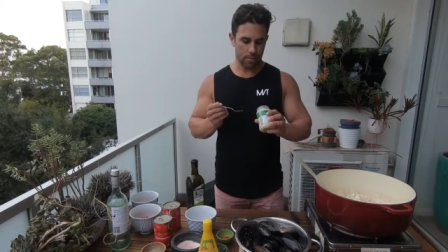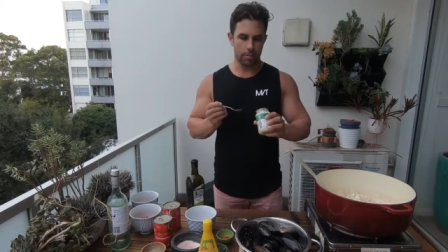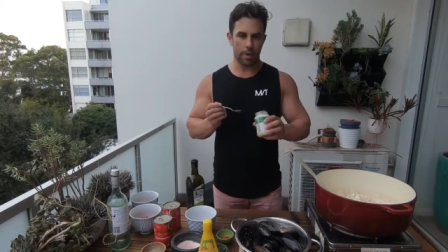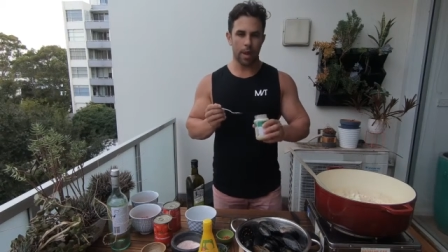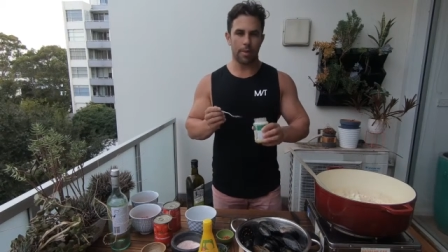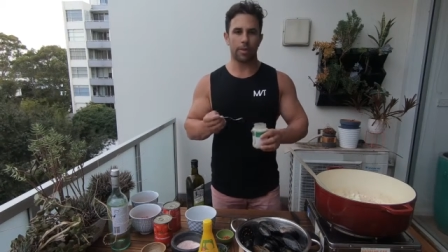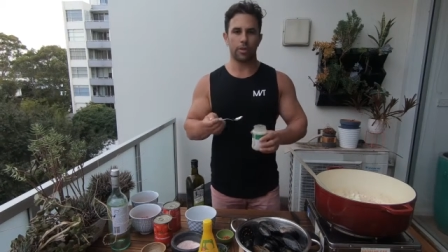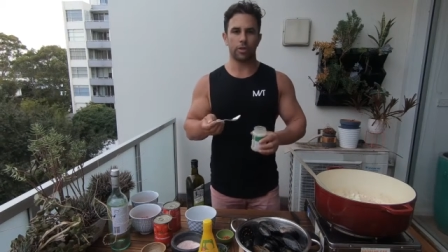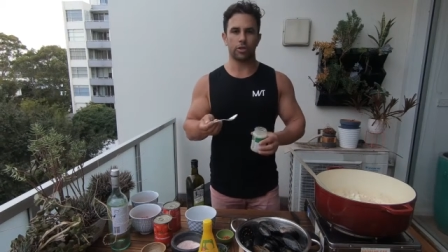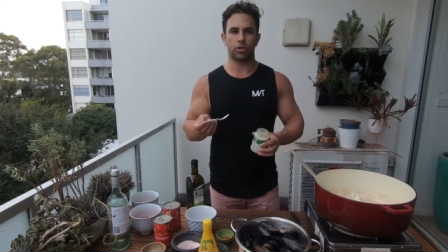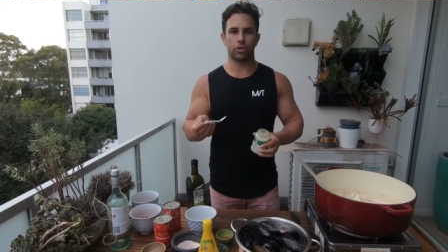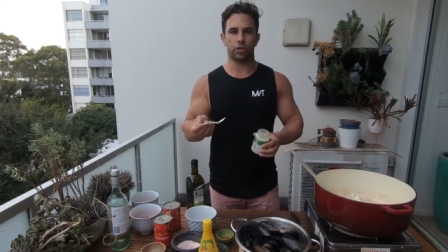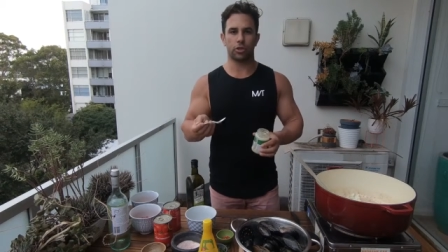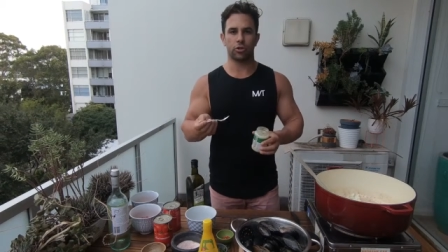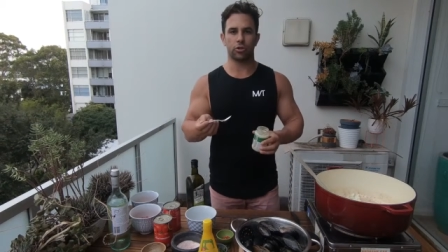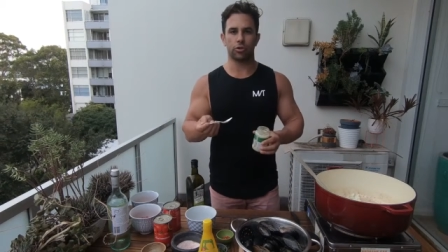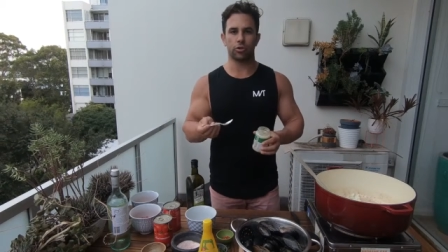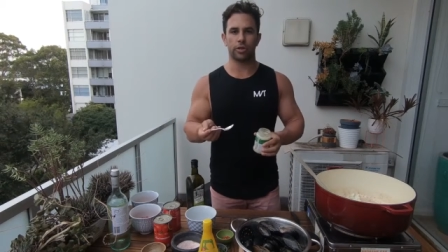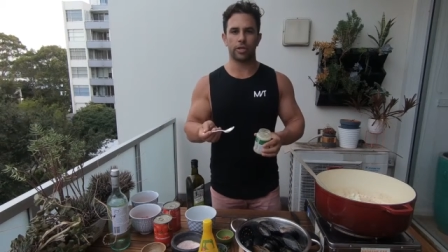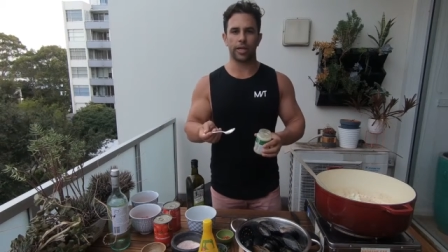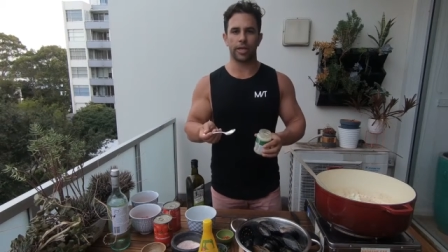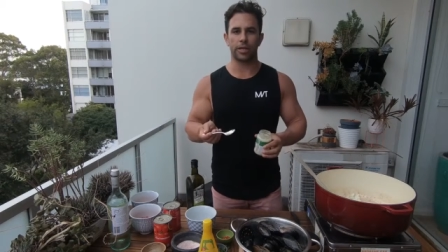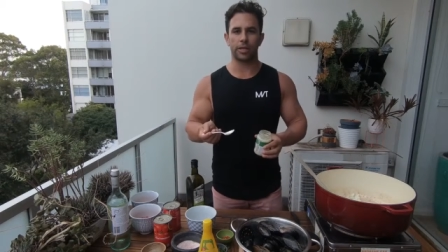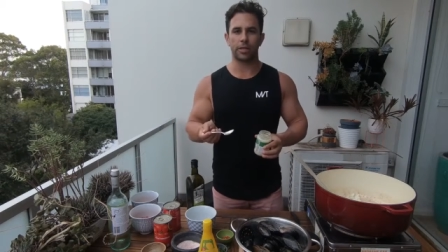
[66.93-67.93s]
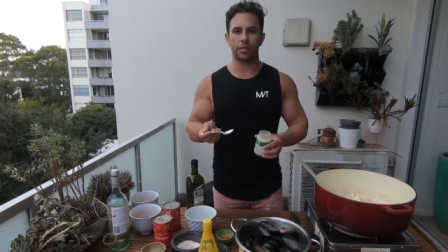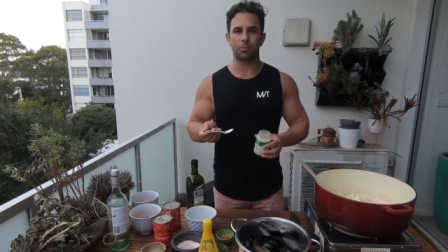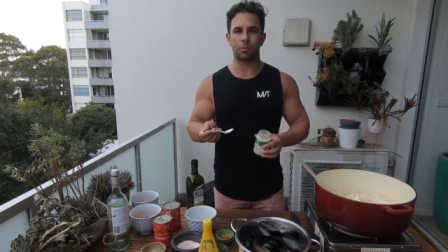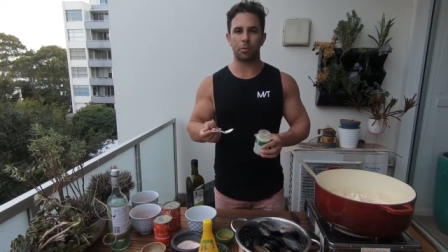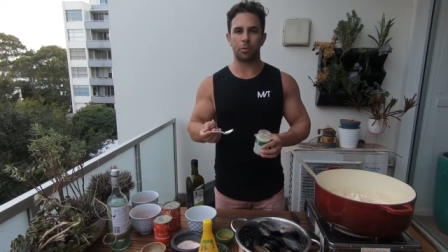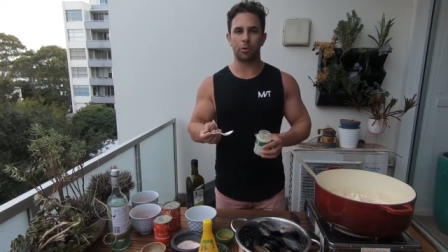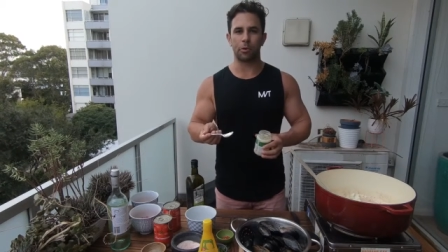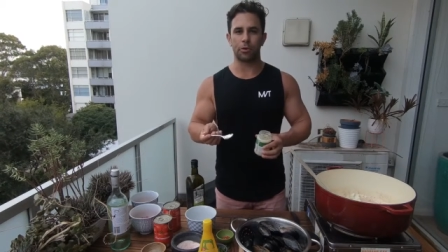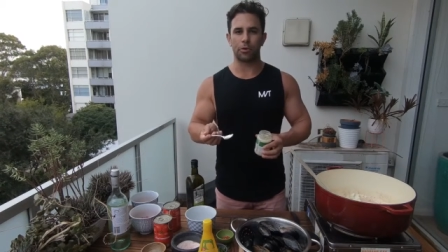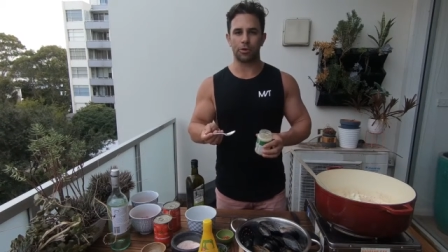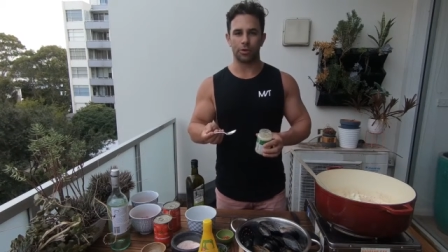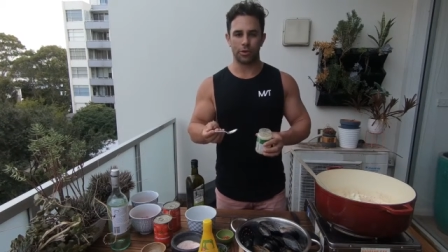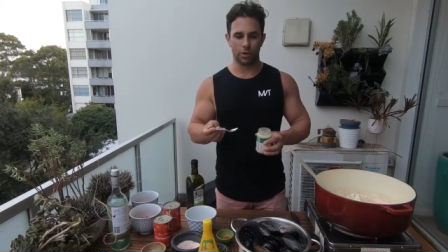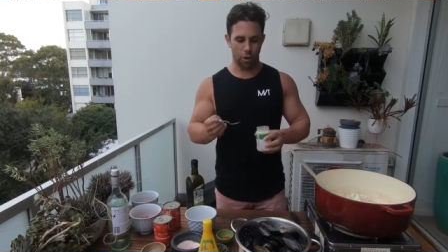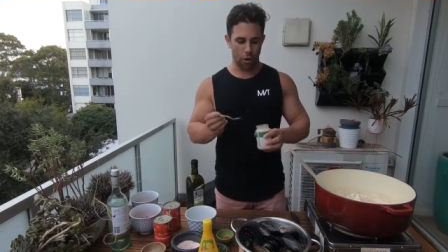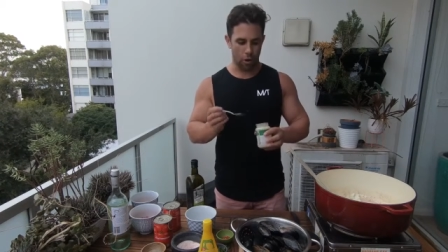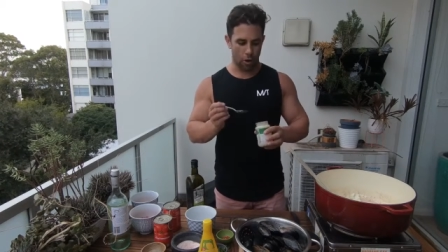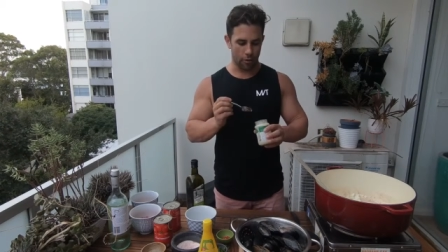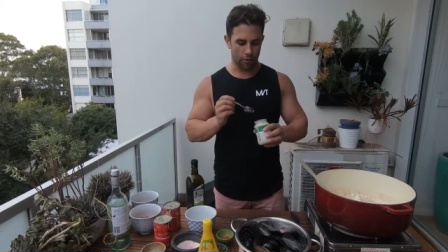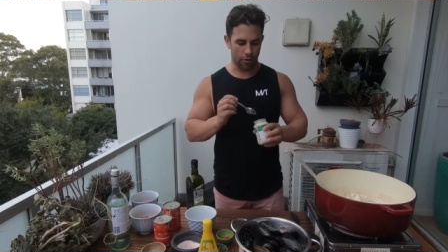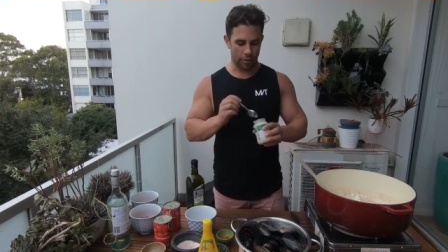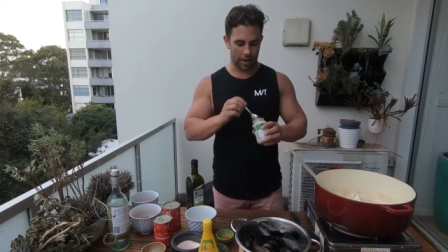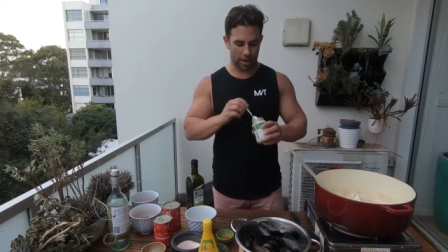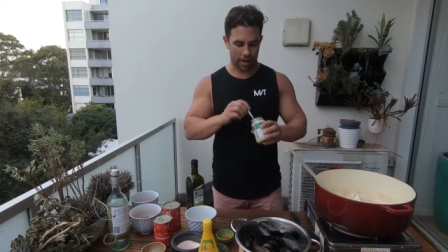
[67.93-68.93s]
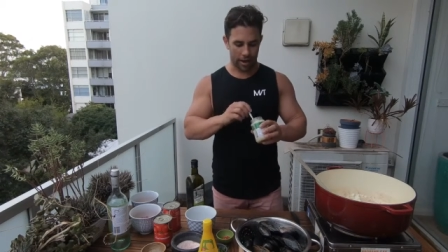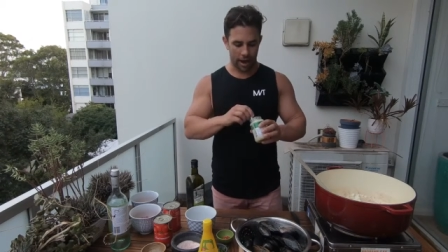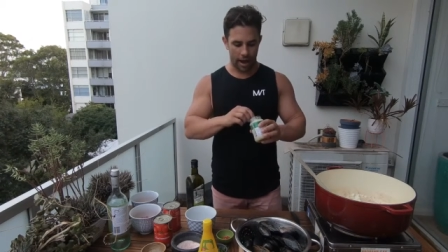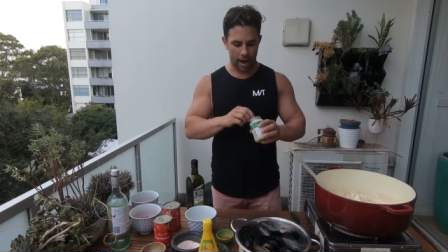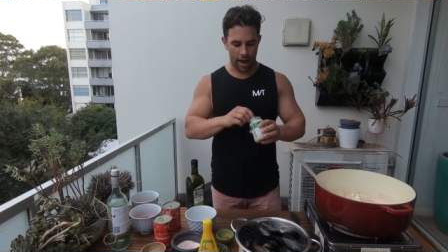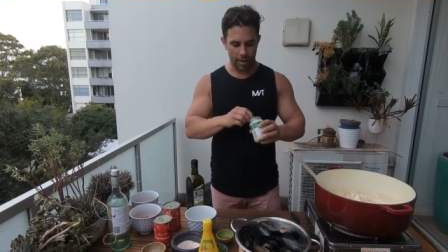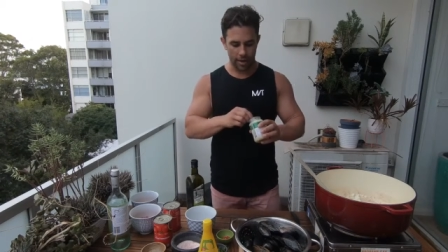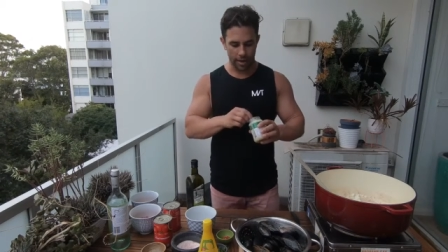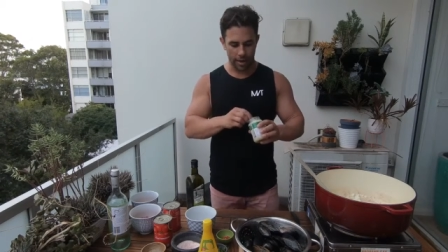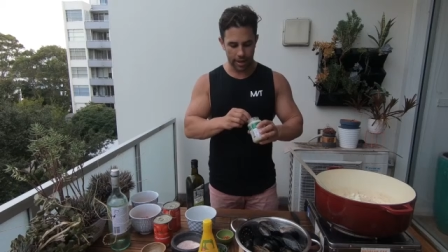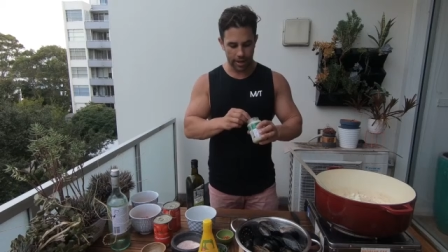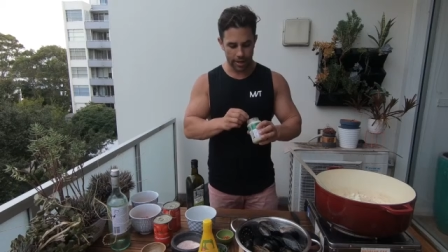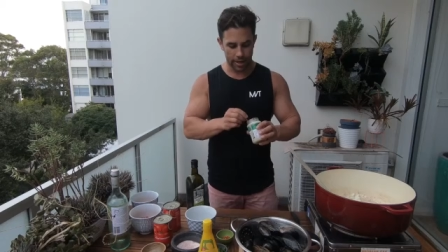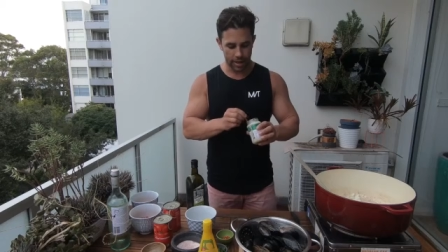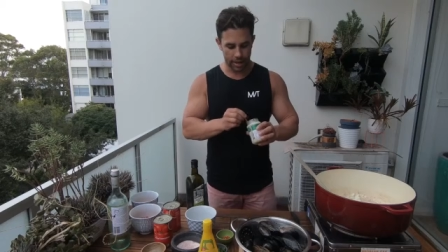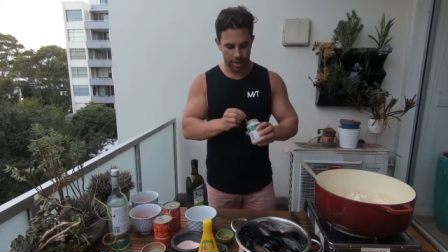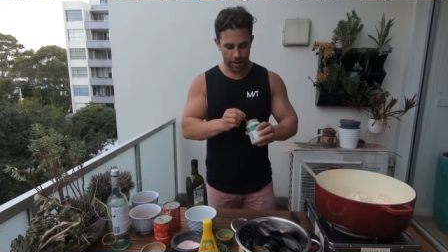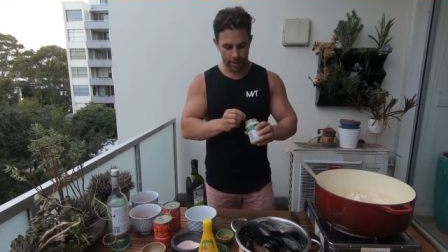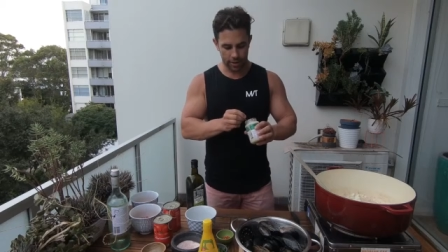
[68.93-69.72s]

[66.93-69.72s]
maybe 2 teaspoons of garlic,